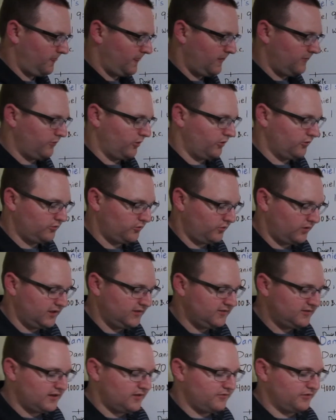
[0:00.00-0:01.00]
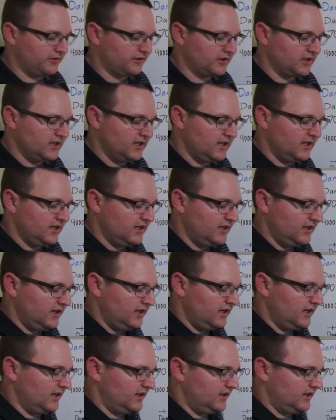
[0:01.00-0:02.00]
verse 27,
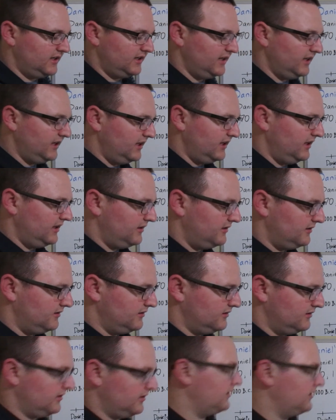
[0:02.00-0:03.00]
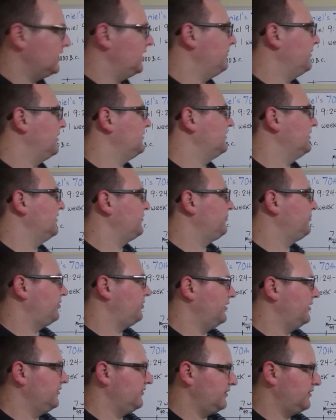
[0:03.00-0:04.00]
and he, talking about this
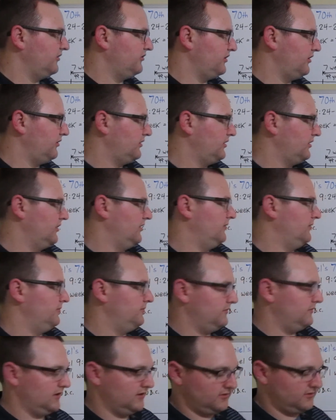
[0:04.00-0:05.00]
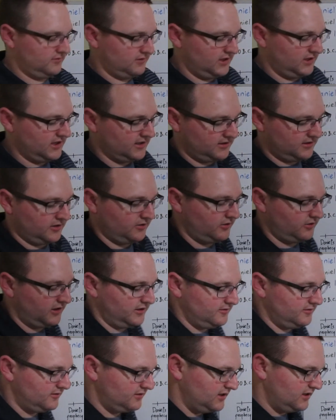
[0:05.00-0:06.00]
prince that shall come, the
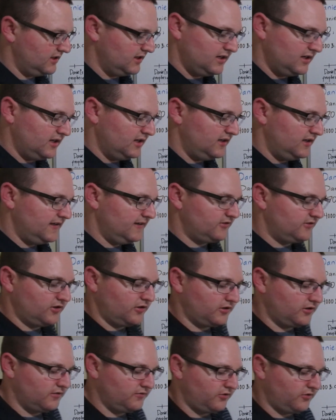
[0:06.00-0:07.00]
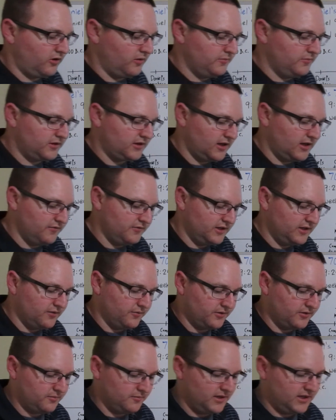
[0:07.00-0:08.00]
Antichrist, he shall confirm the covenant
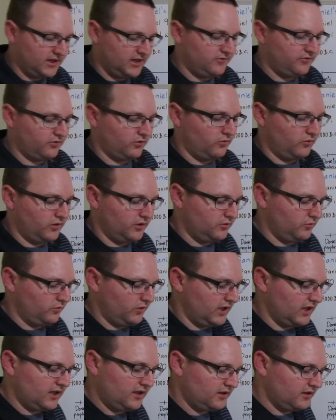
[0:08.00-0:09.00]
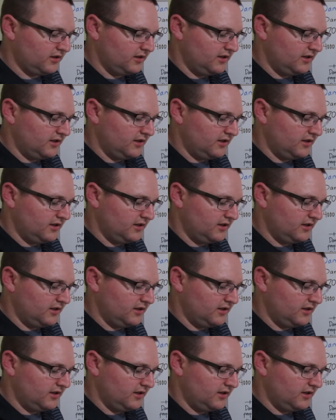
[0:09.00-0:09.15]
with many for 1 week,